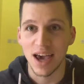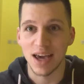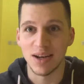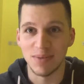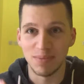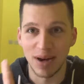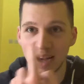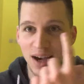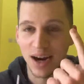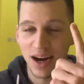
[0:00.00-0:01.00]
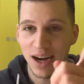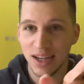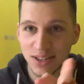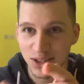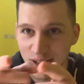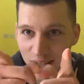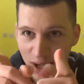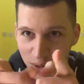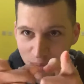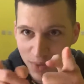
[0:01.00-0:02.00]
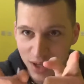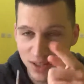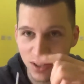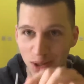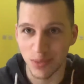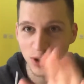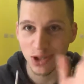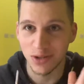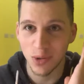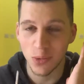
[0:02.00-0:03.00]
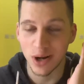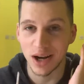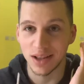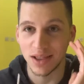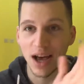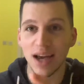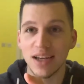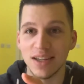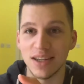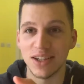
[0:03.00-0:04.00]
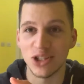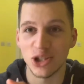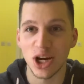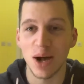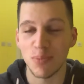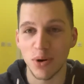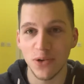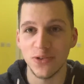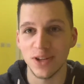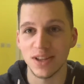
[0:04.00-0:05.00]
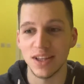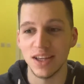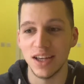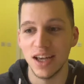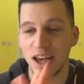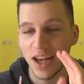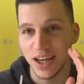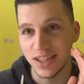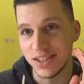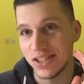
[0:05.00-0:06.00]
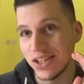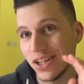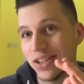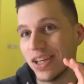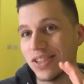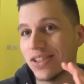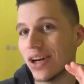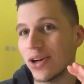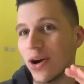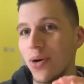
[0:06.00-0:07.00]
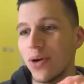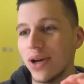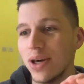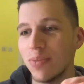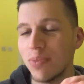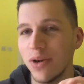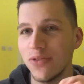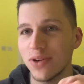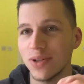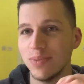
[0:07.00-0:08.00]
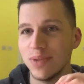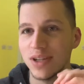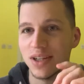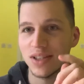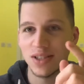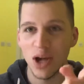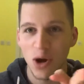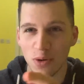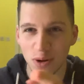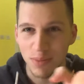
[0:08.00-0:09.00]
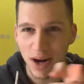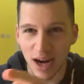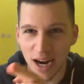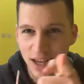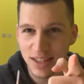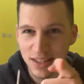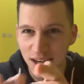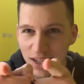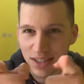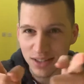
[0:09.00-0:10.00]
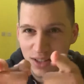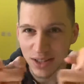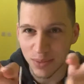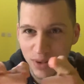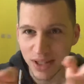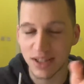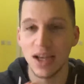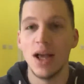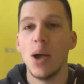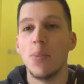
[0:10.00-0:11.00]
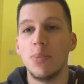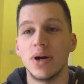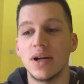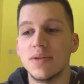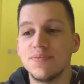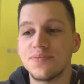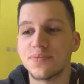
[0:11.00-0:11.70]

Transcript: And my eyes are like mixed a little bit, so even when I line the shot perfectly, it still does not go in perfectly because, well, my eyesight is a little bit. But